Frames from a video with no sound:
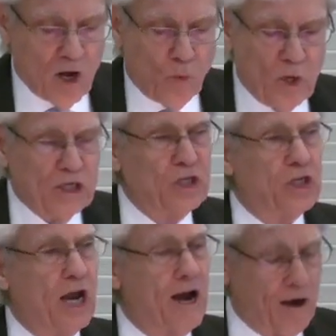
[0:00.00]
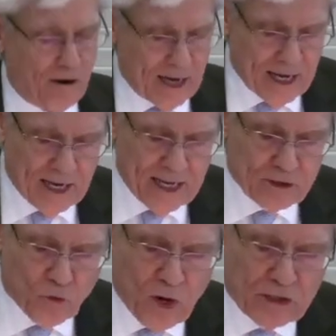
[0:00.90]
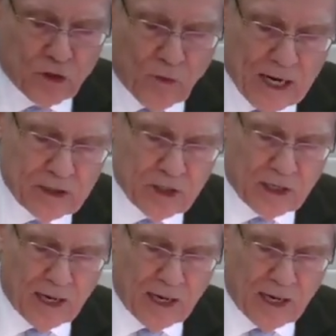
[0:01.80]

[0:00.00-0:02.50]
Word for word: We share in his resurrection